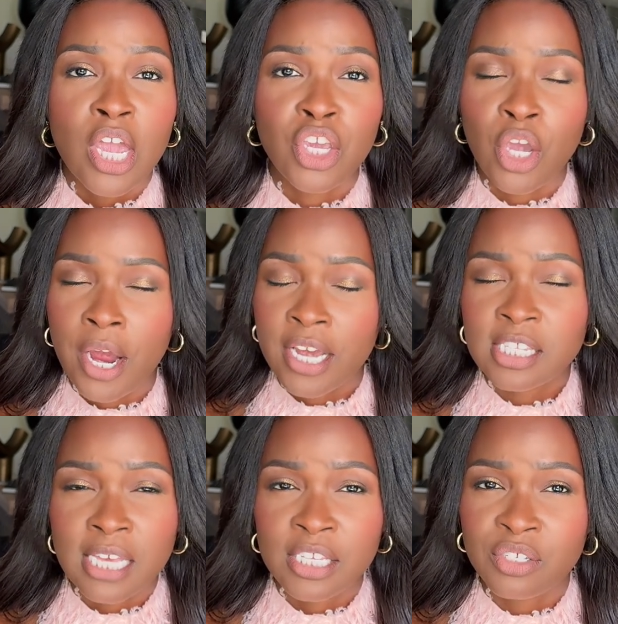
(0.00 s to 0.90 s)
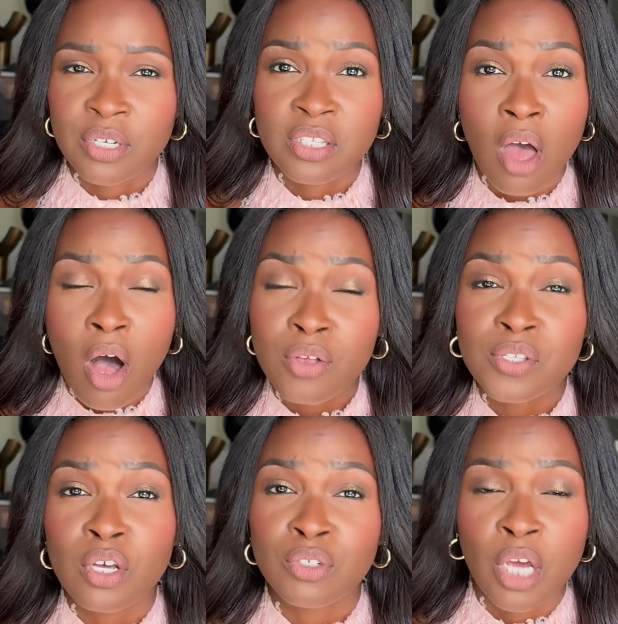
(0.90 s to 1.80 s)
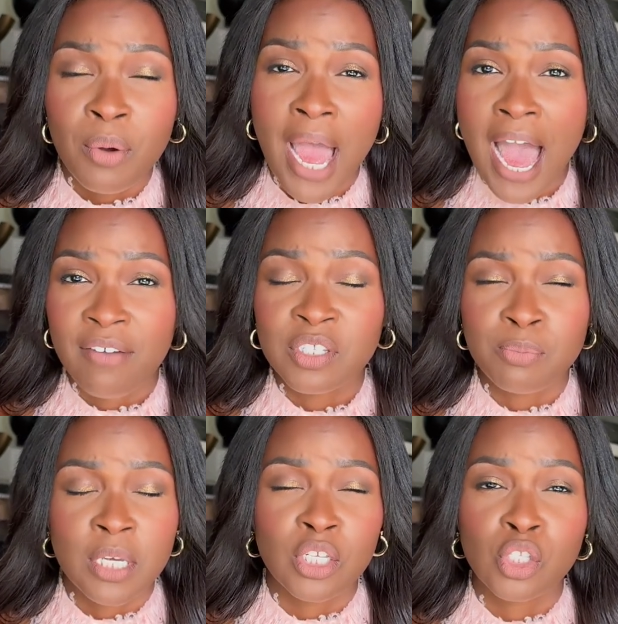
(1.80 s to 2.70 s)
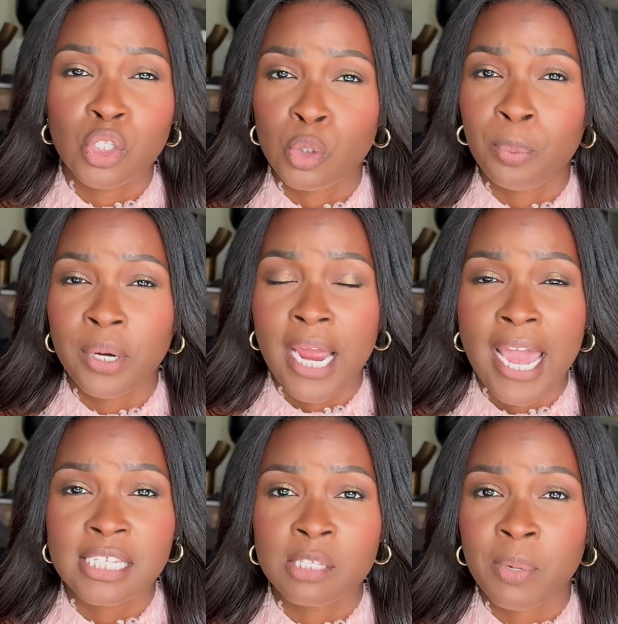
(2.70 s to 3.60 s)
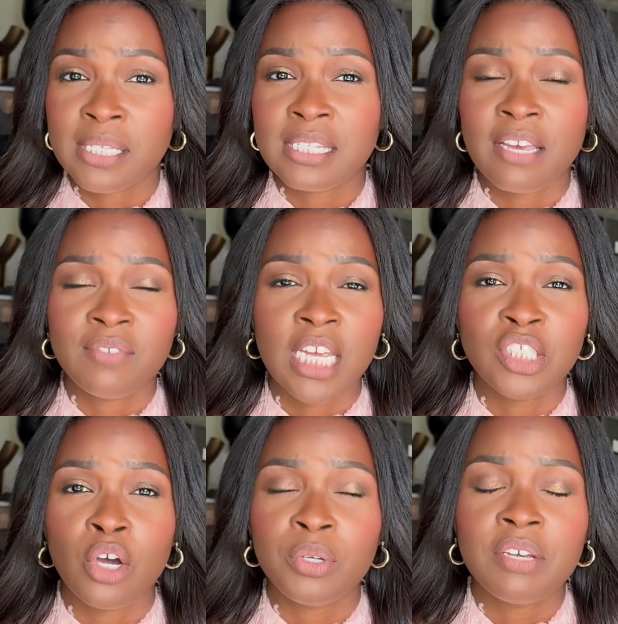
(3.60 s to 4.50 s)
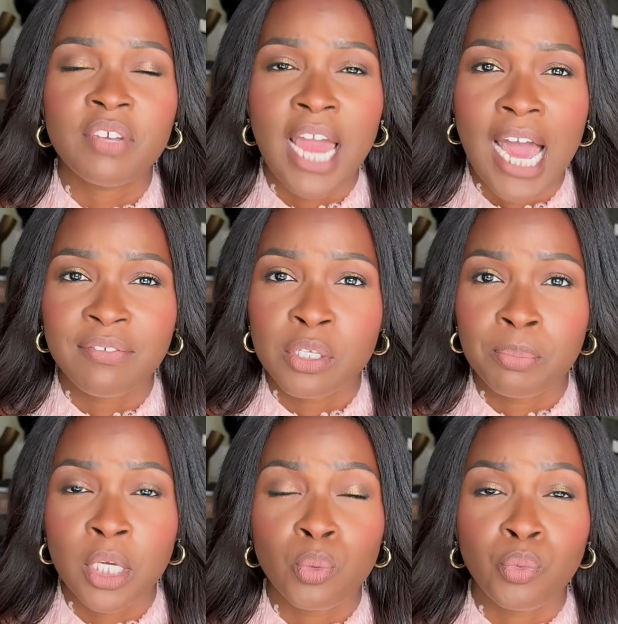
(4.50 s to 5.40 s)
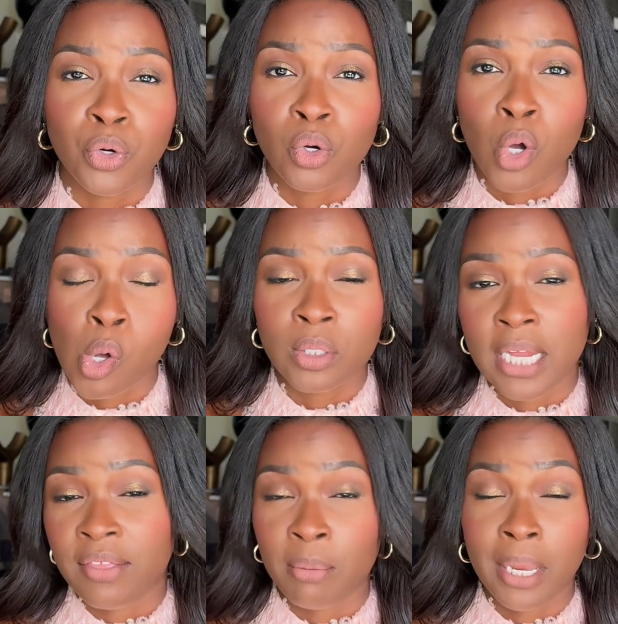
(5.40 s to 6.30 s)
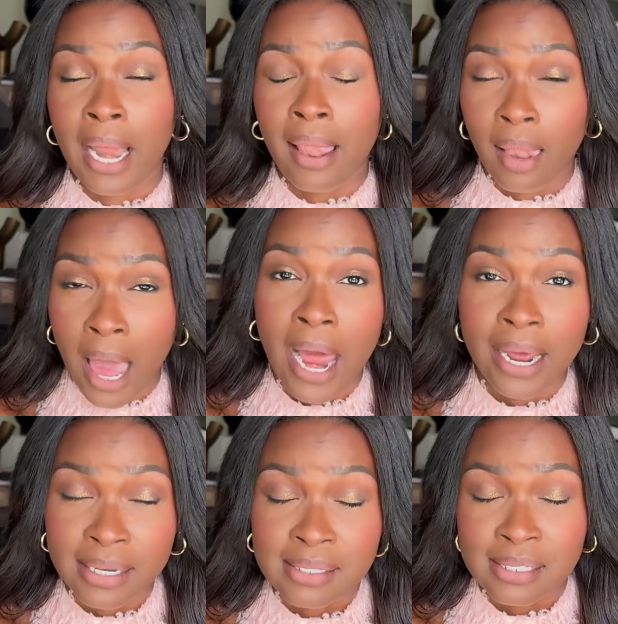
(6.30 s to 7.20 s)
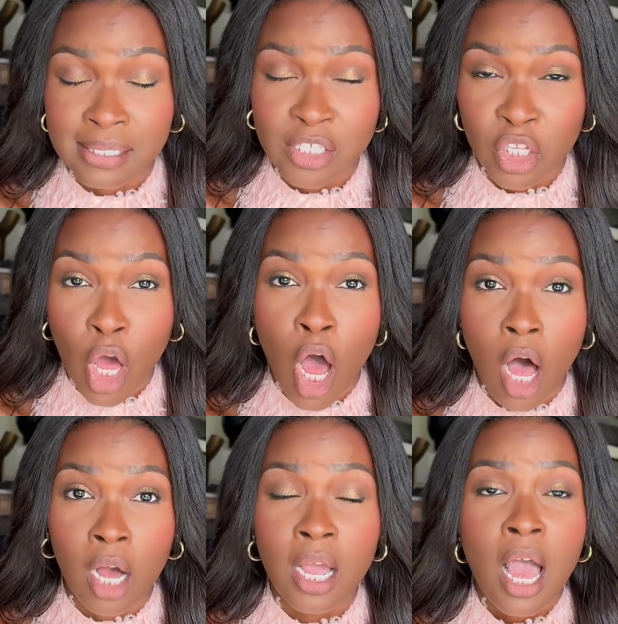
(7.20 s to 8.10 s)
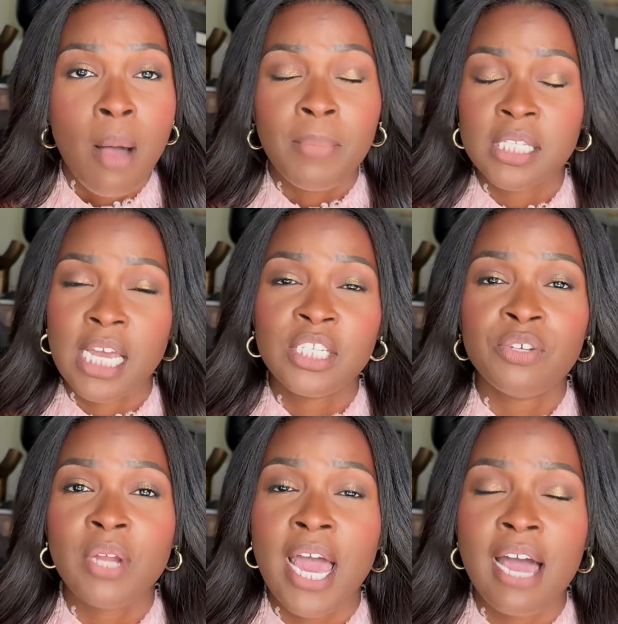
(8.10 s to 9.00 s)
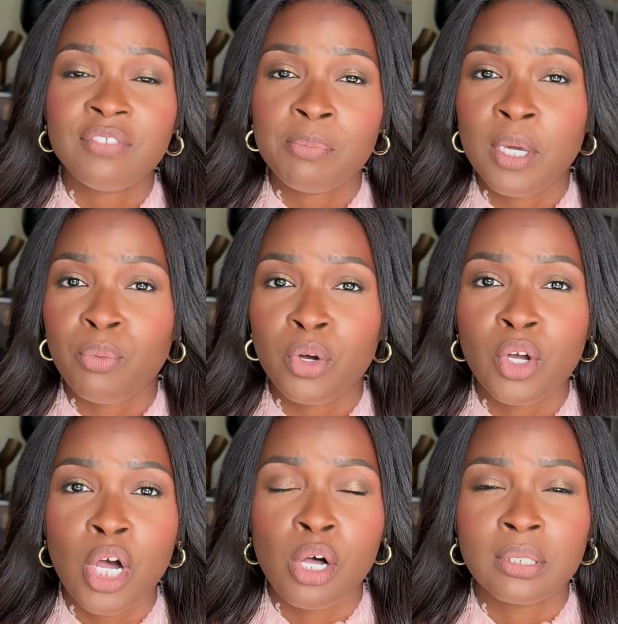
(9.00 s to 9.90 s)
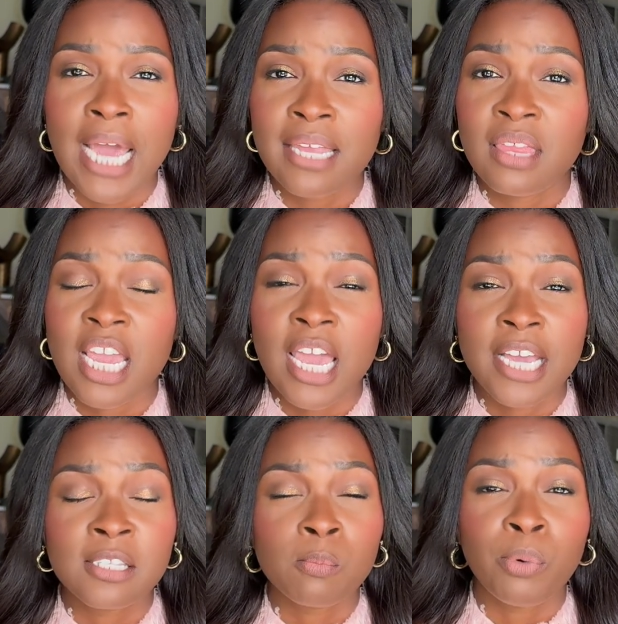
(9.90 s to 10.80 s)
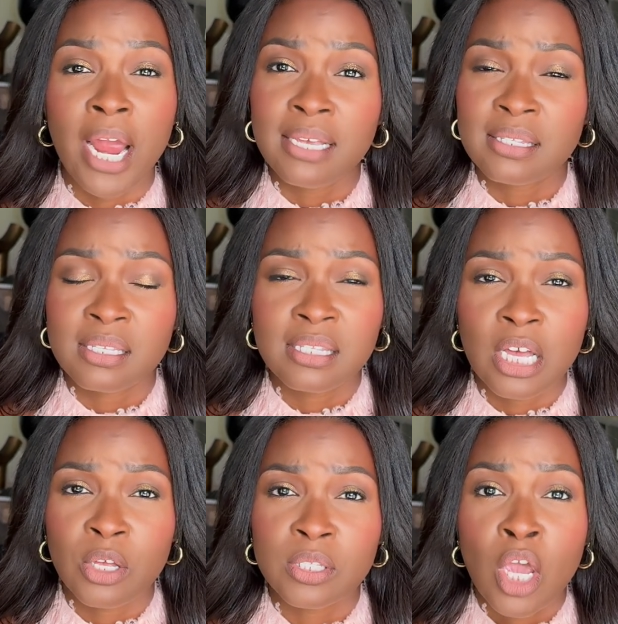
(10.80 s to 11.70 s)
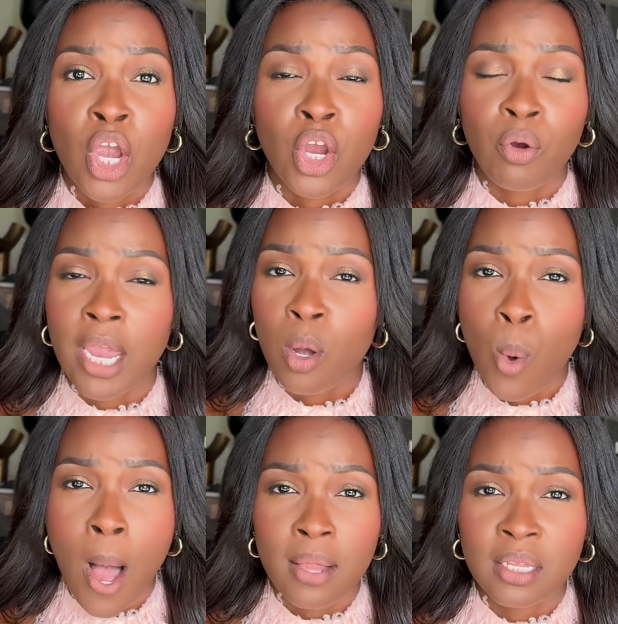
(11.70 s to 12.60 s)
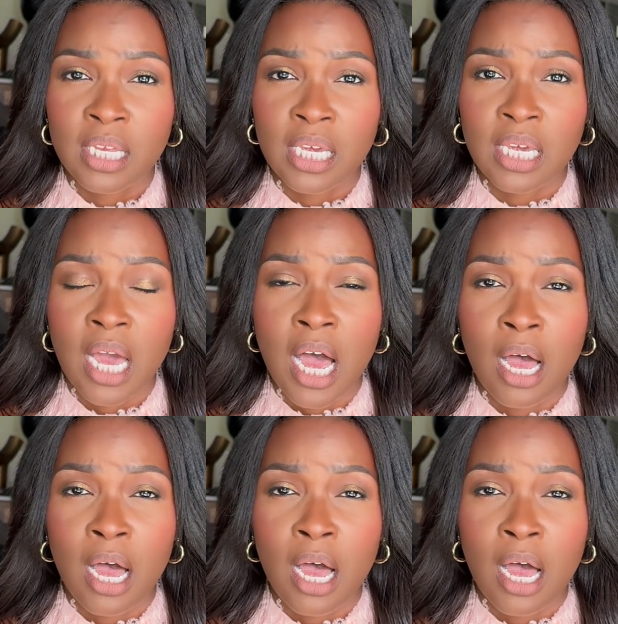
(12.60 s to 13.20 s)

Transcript: Your accessories also don't have to be super expensive. They don't even have to be real gold. Now, they may not last as long, but they do not have to be real gold. I think Express sells great quality